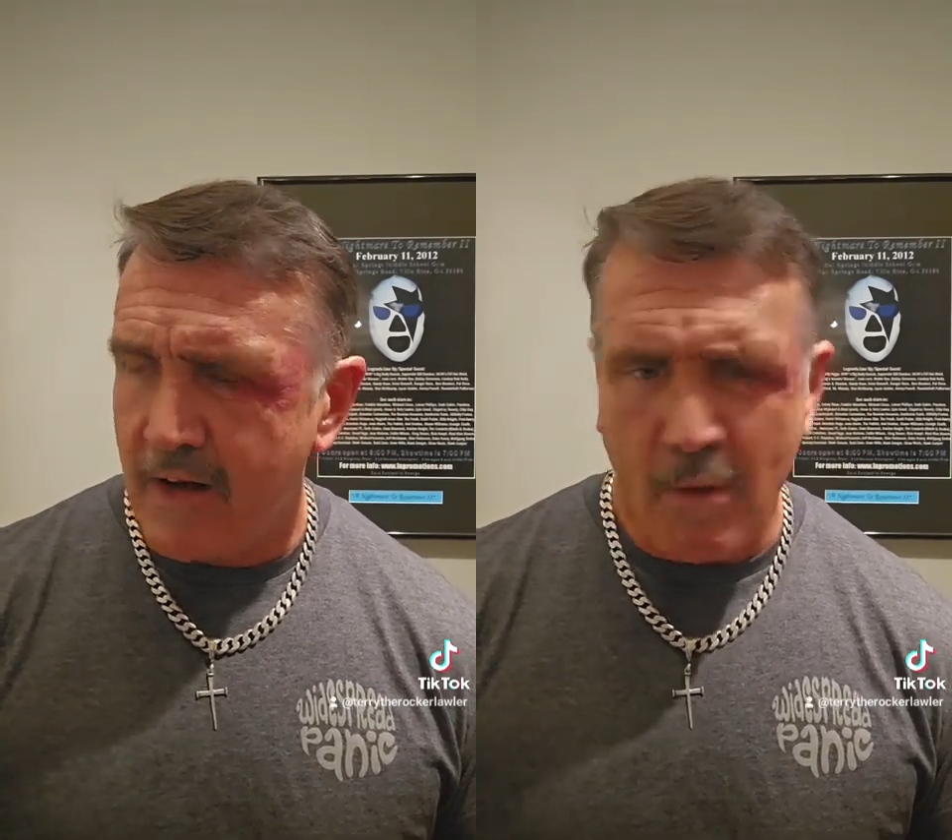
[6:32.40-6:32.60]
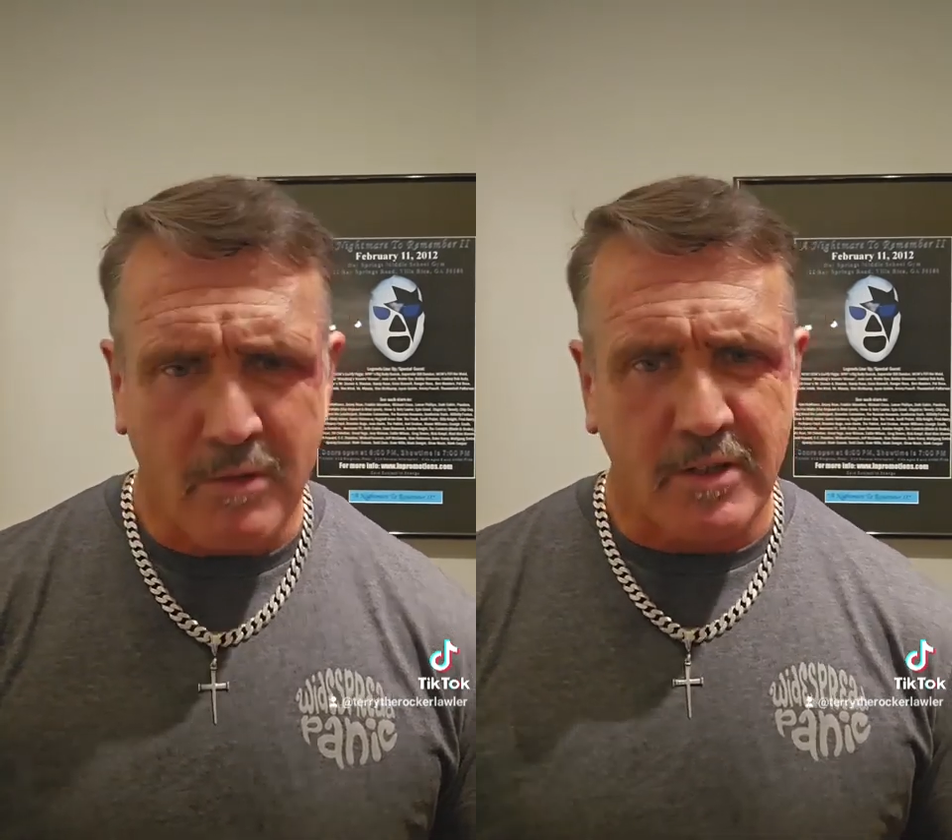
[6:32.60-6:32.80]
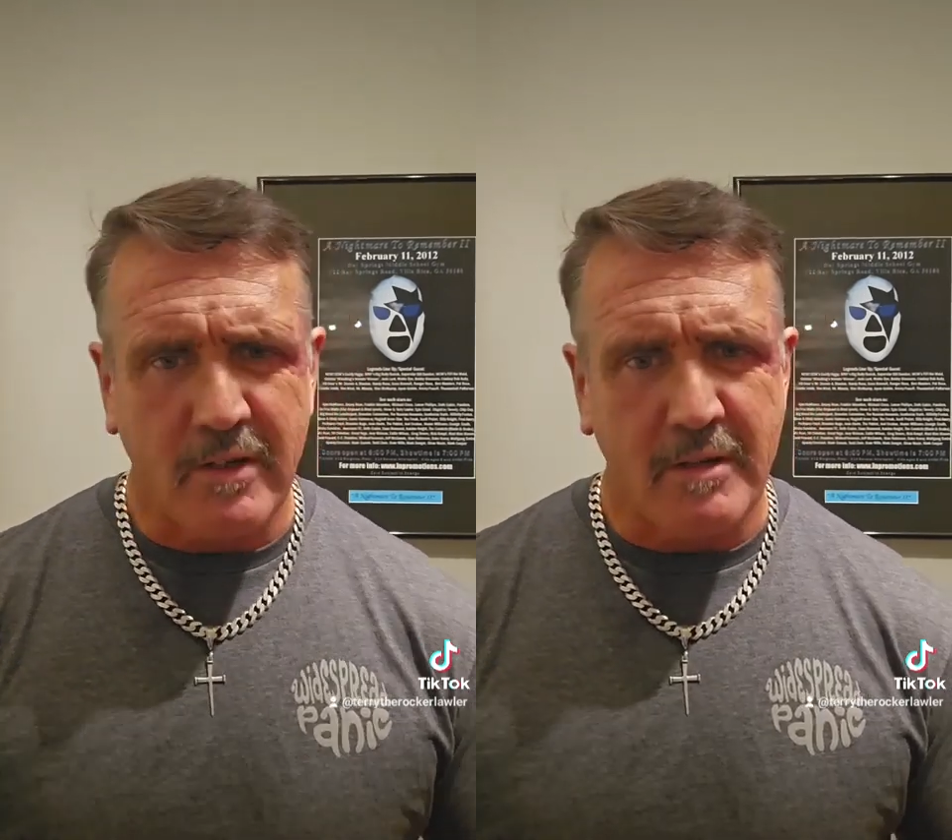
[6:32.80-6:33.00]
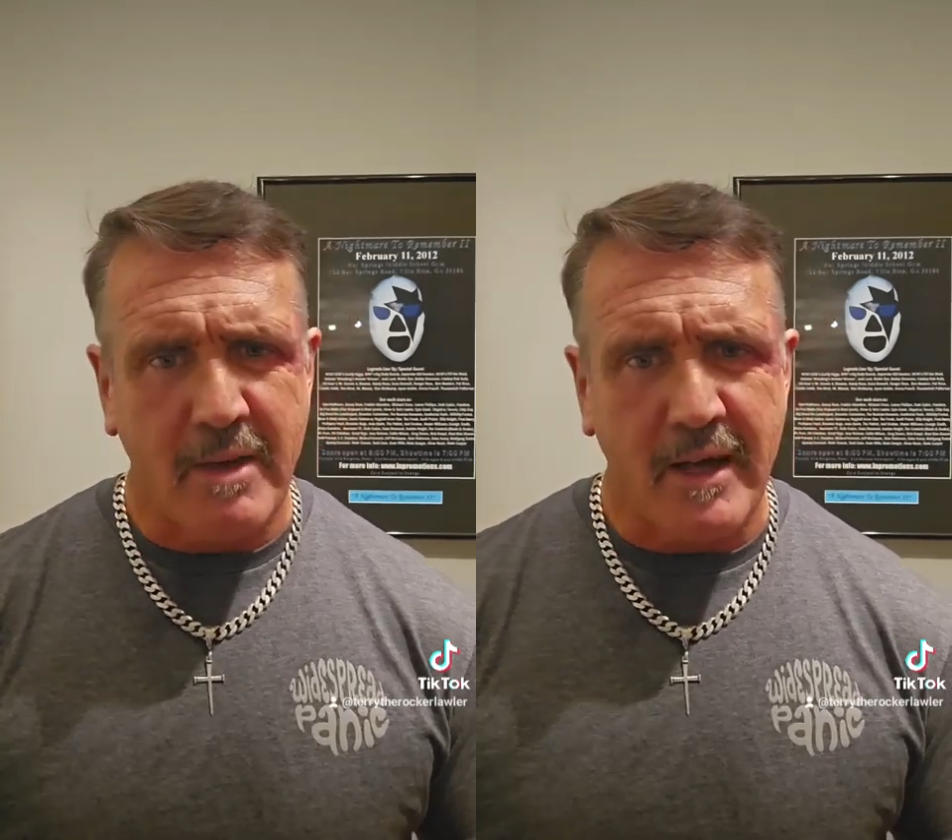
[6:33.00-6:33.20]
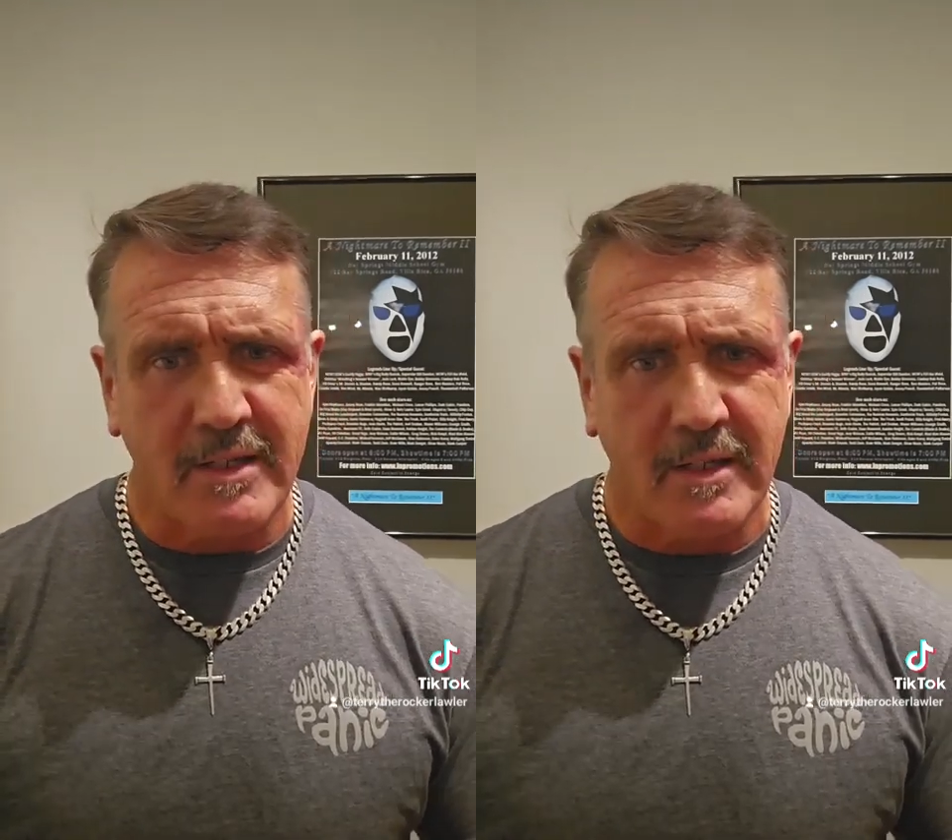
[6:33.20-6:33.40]
I want to start the
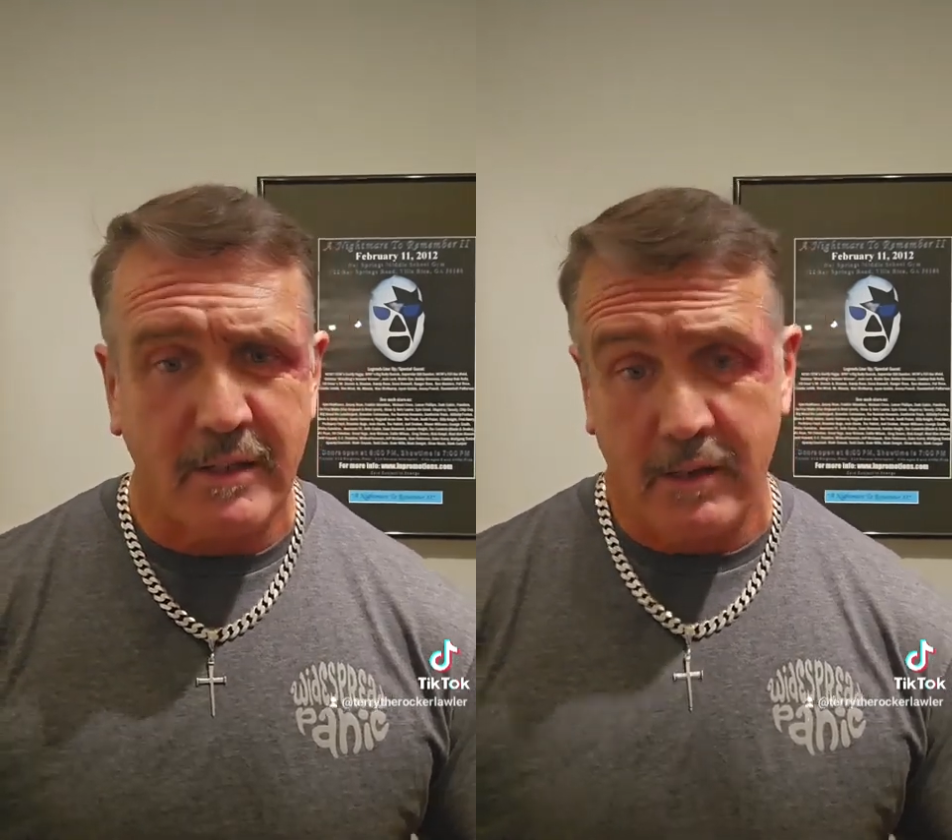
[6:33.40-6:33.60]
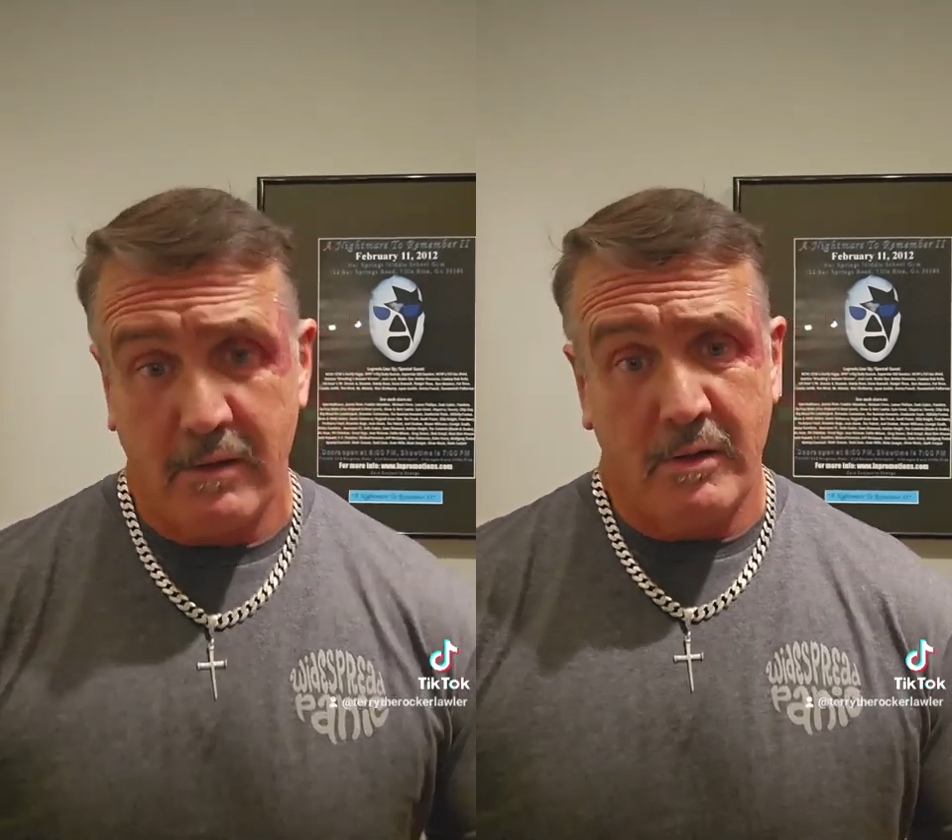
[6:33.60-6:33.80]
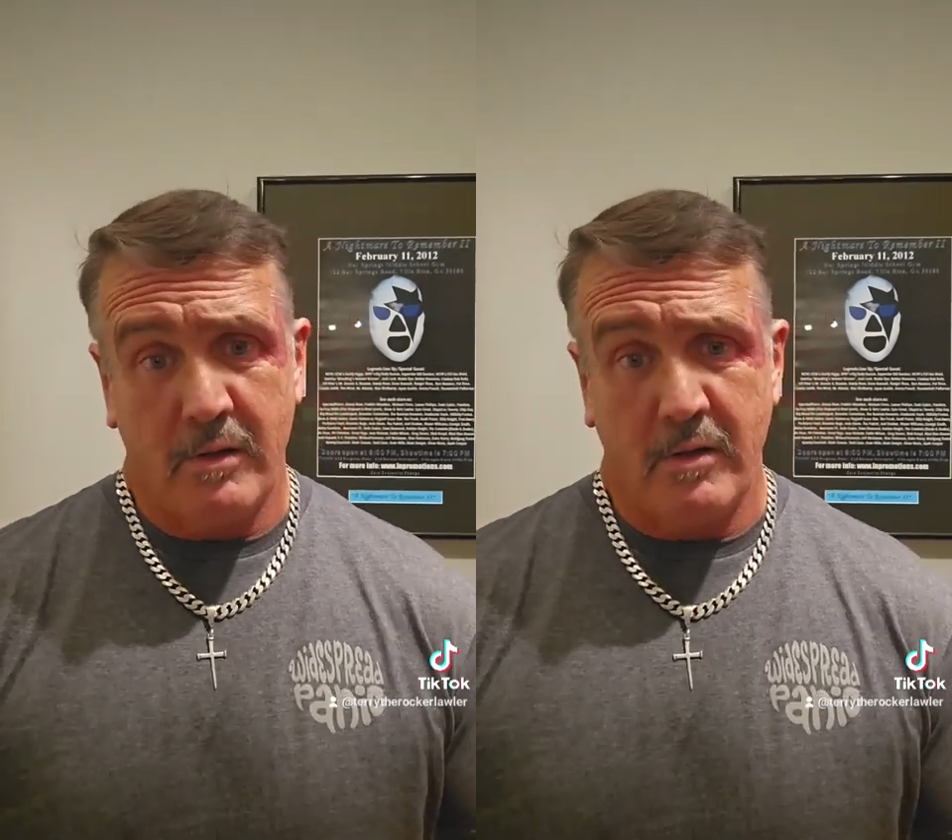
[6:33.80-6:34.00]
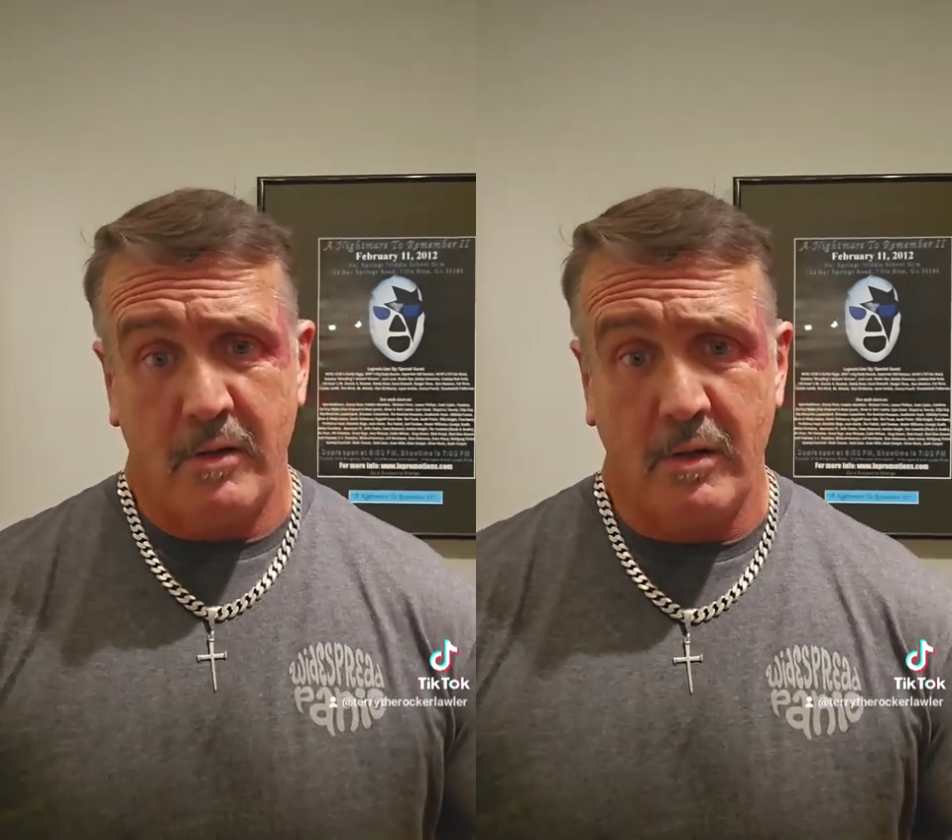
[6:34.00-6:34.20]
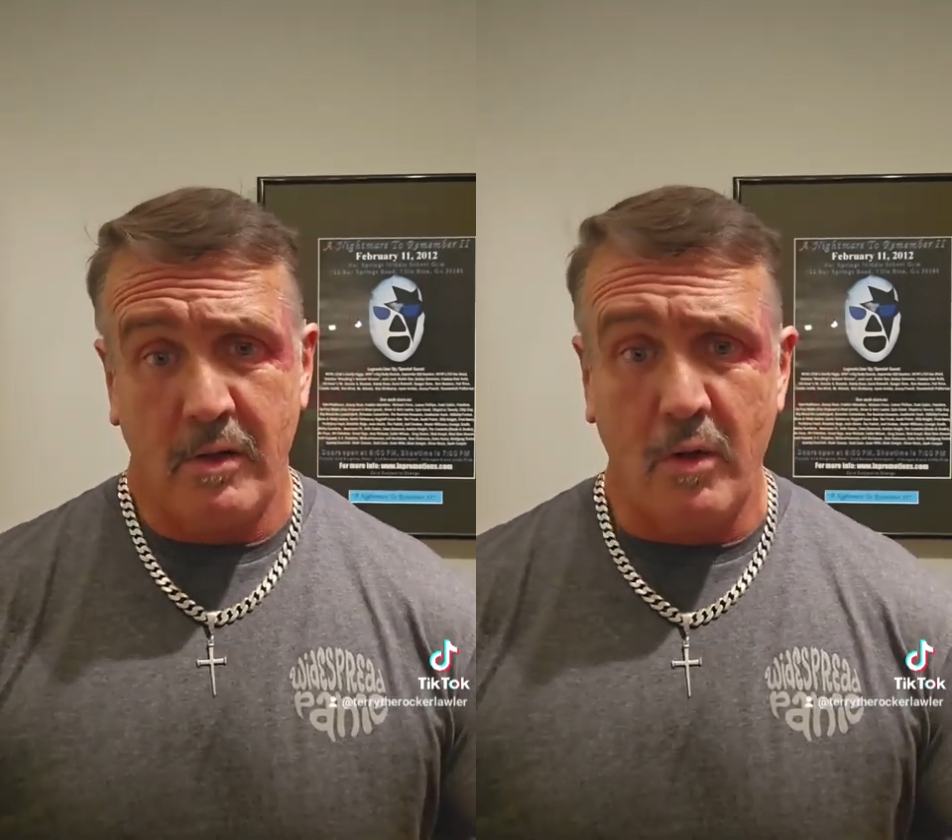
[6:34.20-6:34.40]
match.
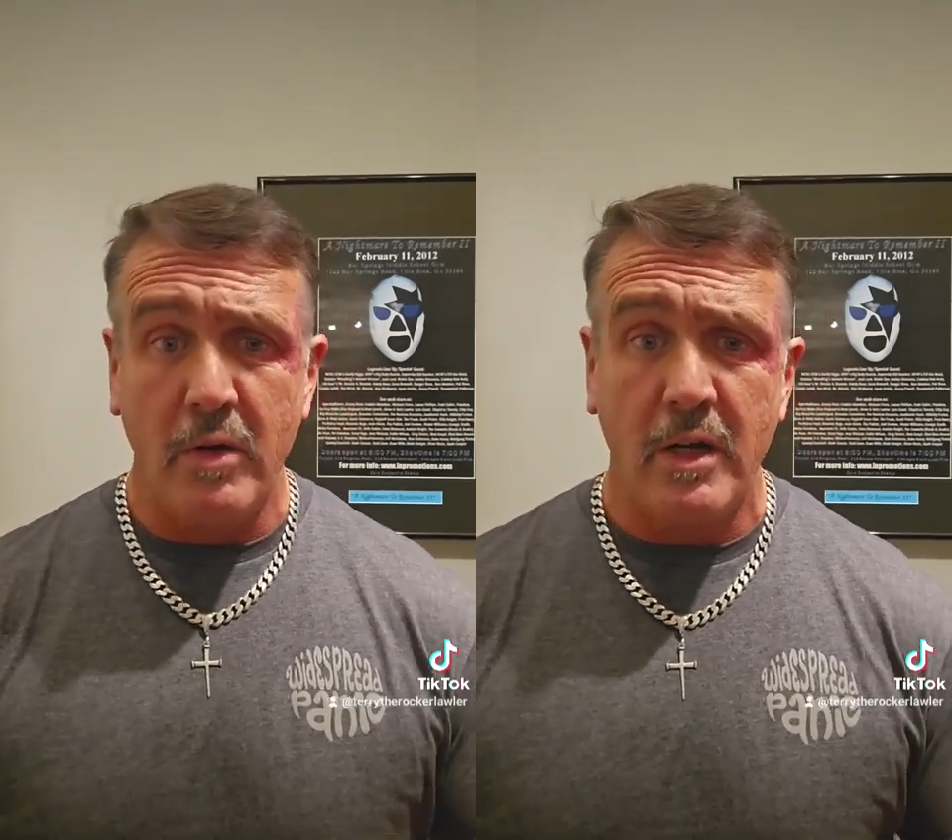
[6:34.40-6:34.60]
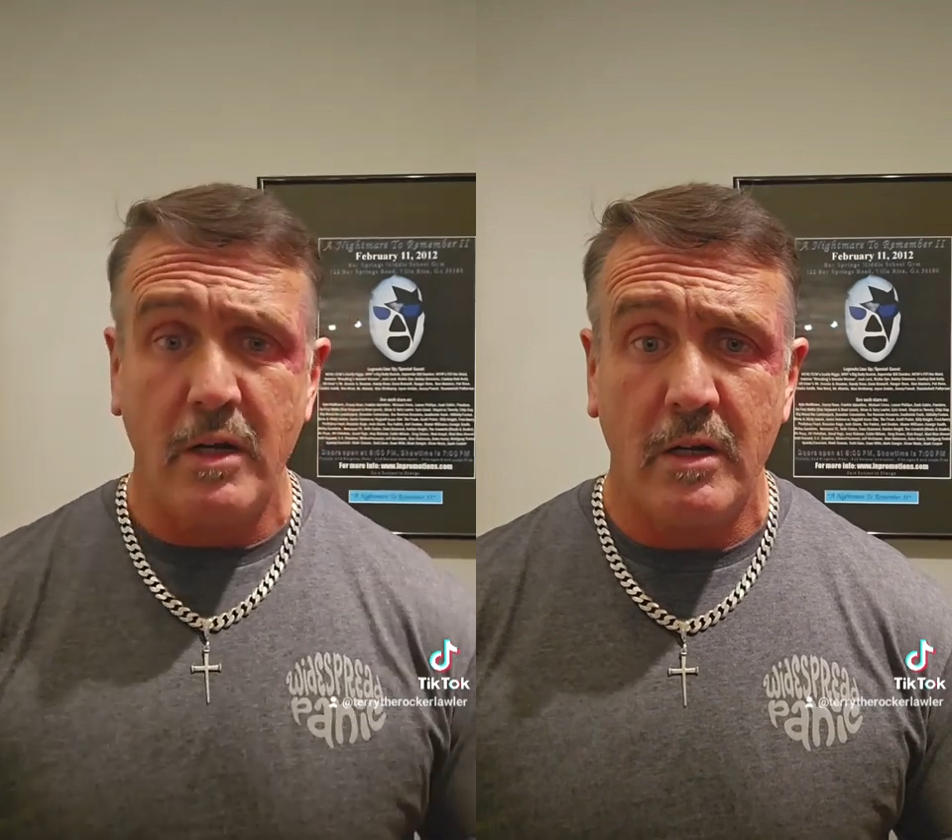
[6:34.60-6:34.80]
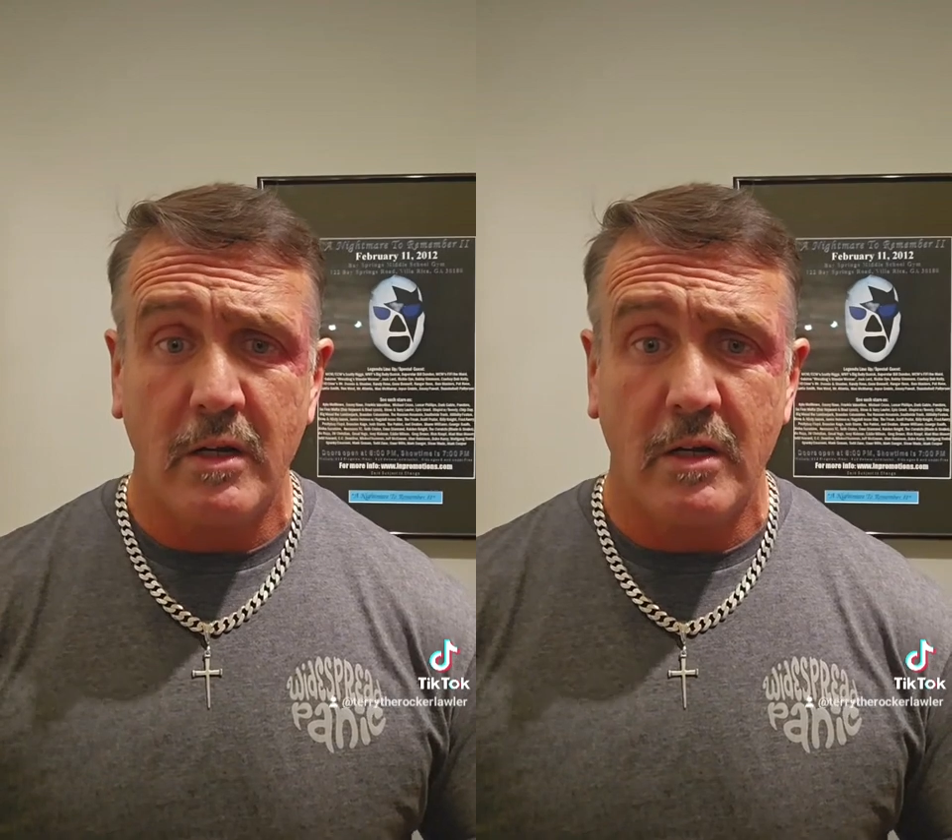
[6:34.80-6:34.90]
Okay,